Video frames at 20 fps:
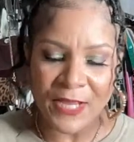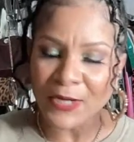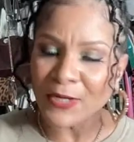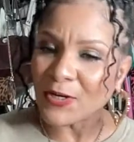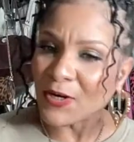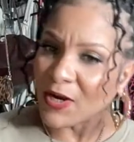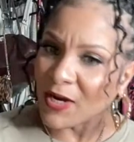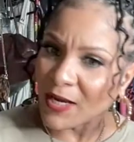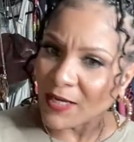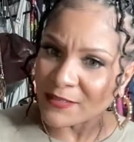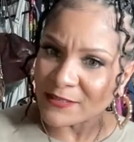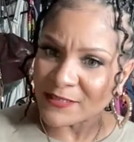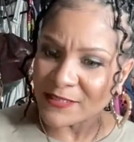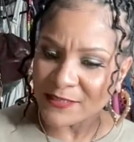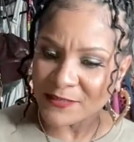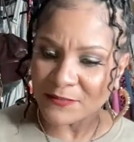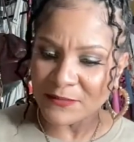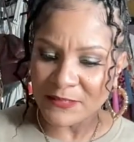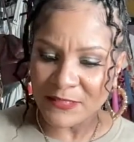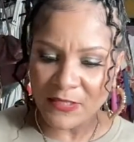girl.
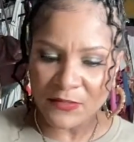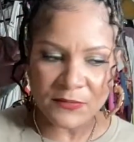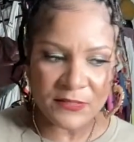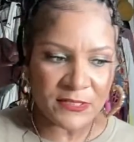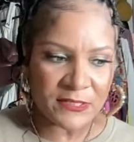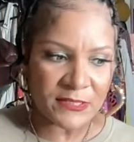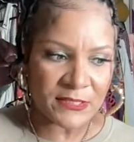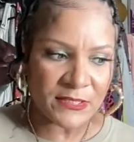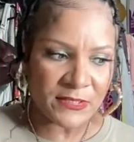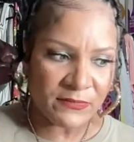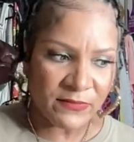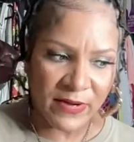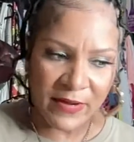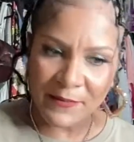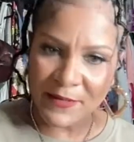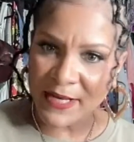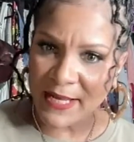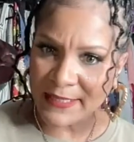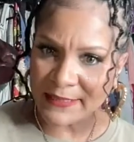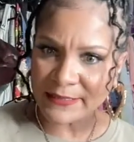Just was on
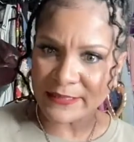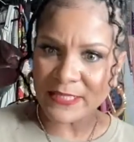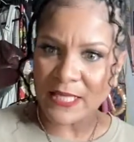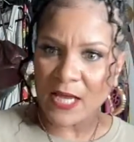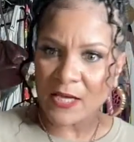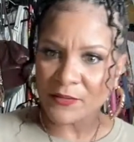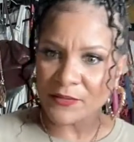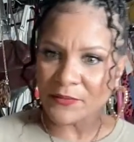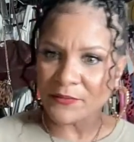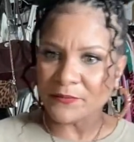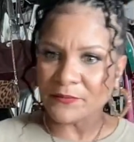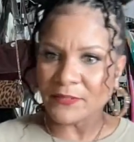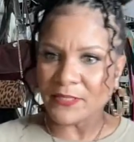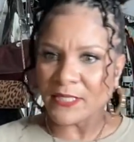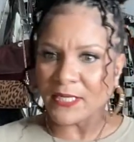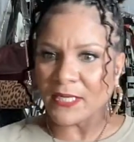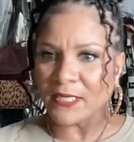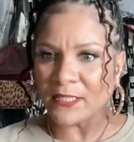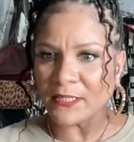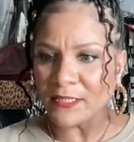Instagram and I saw you,
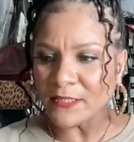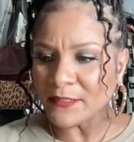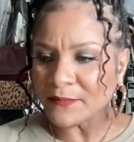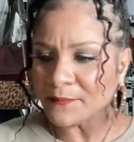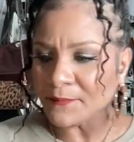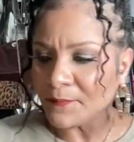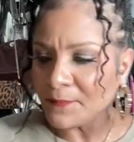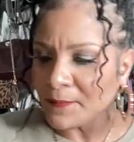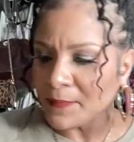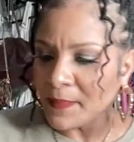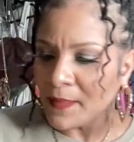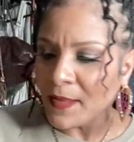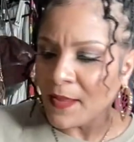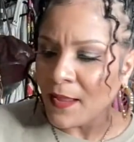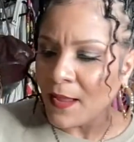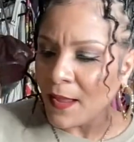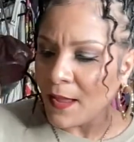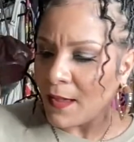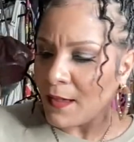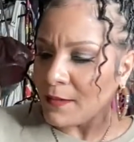honey.
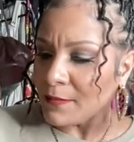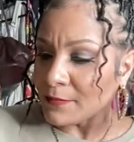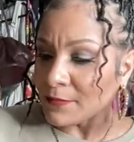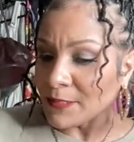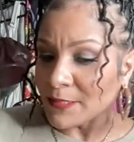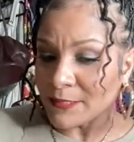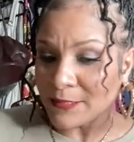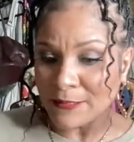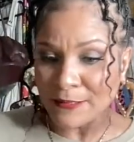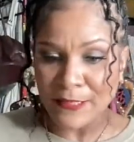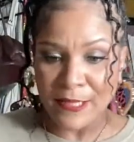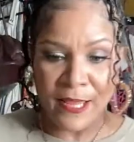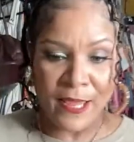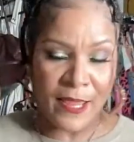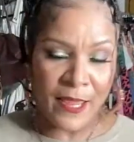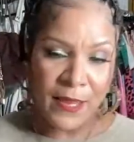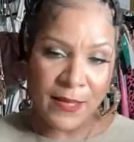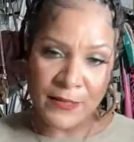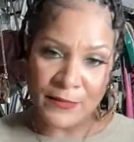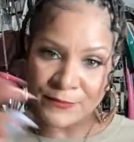I was
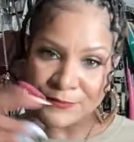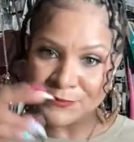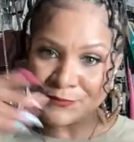like,